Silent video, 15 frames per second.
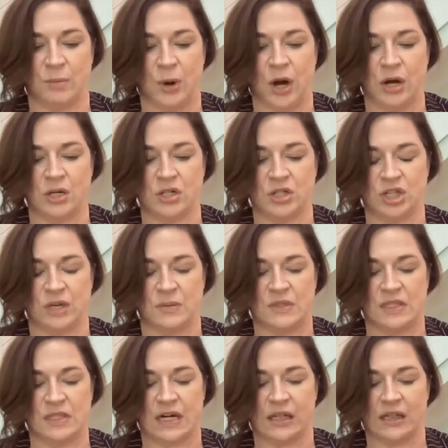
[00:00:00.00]

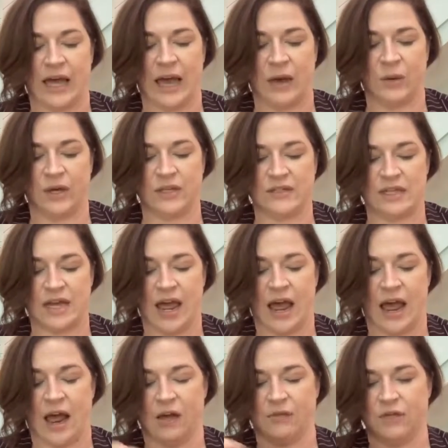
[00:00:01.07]
partnerships that allow us to
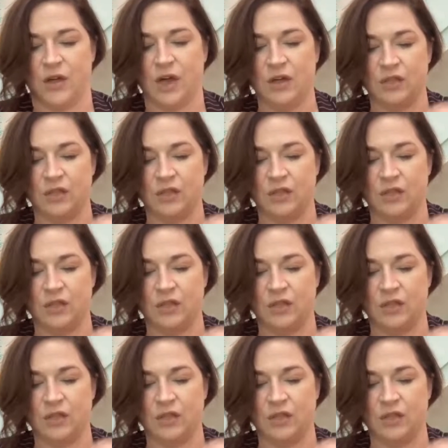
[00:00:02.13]
have